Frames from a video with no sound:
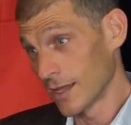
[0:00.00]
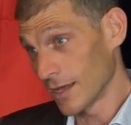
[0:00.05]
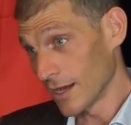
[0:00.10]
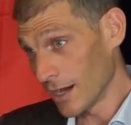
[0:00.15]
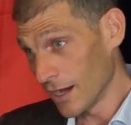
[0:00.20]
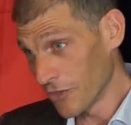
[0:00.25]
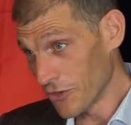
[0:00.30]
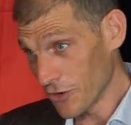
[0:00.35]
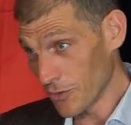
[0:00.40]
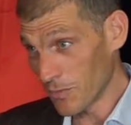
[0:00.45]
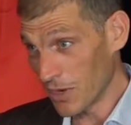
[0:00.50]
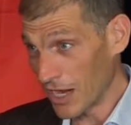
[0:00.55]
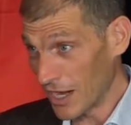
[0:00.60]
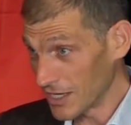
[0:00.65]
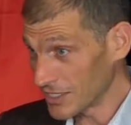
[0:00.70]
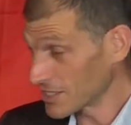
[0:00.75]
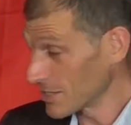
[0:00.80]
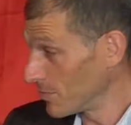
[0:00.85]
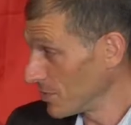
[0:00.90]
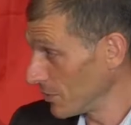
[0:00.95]
Other
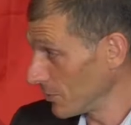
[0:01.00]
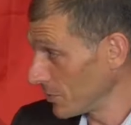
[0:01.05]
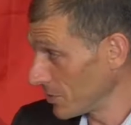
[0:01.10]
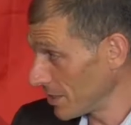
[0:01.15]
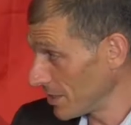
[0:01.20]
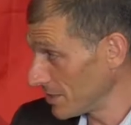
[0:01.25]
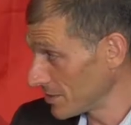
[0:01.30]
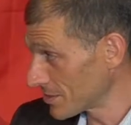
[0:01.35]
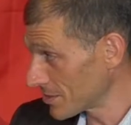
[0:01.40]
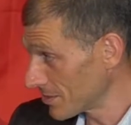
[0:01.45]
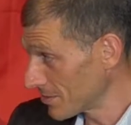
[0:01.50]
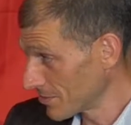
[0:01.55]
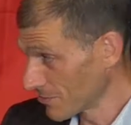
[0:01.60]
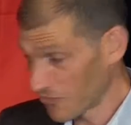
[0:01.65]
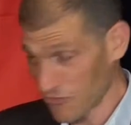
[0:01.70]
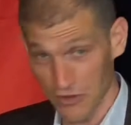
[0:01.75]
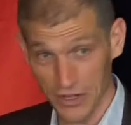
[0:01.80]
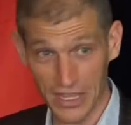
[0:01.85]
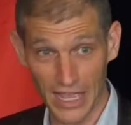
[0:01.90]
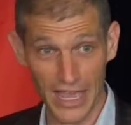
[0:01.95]
possibilities,
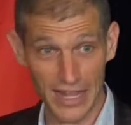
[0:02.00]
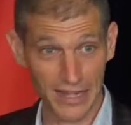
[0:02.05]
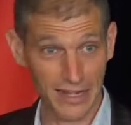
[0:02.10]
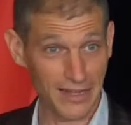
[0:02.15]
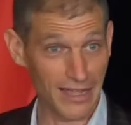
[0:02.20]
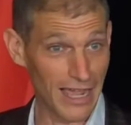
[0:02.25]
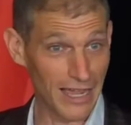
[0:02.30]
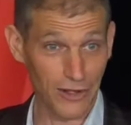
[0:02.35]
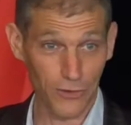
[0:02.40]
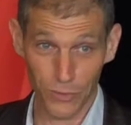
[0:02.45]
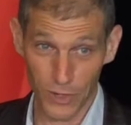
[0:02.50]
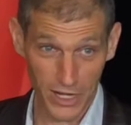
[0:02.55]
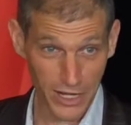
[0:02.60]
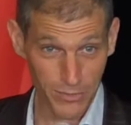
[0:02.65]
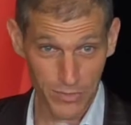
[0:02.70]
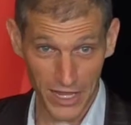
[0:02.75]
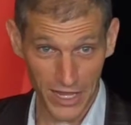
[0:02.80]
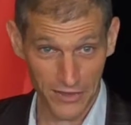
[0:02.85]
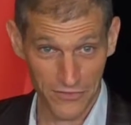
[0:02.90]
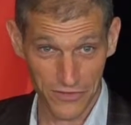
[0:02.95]
forget it, I don't want to
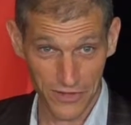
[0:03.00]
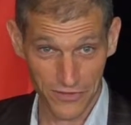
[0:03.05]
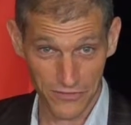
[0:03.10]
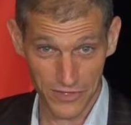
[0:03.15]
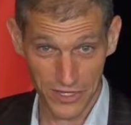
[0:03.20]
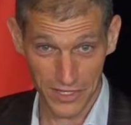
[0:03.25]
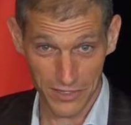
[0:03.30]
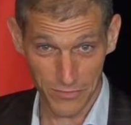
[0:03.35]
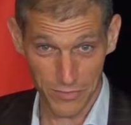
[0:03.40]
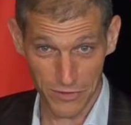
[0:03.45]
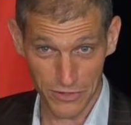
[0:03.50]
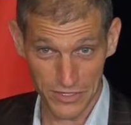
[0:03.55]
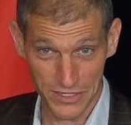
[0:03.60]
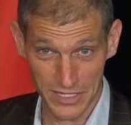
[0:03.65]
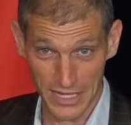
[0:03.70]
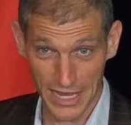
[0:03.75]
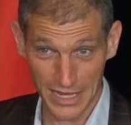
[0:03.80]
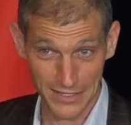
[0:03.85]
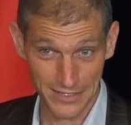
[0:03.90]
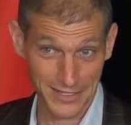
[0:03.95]
pay
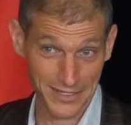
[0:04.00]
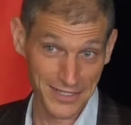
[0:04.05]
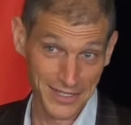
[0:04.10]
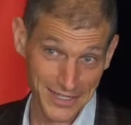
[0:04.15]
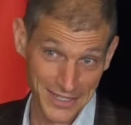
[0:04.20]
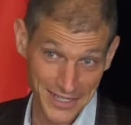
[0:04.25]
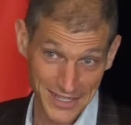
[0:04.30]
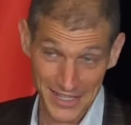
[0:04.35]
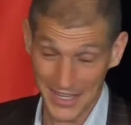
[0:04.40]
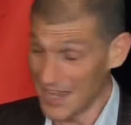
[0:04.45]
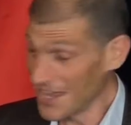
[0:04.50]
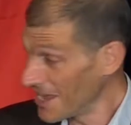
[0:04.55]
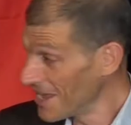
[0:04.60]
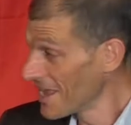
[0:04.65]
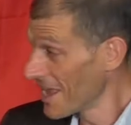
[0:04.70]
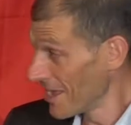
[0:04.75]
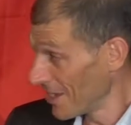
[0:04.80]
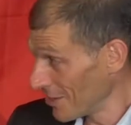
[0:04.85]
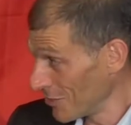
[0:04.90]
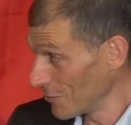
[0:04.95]
15%.
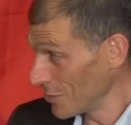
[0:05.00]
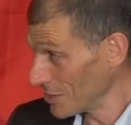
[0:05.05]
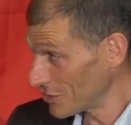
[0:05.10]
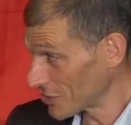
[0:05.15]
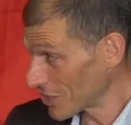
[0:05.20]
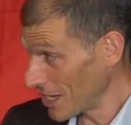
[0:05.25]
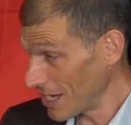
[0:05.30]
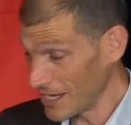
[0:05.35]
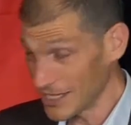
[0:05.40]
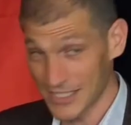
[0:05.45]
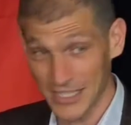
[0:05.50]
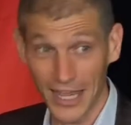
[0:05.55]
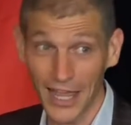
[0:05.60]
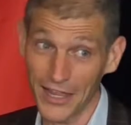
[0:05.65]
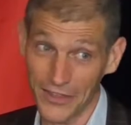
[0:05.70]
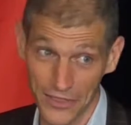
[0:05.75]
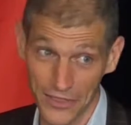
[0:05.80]
In which case, I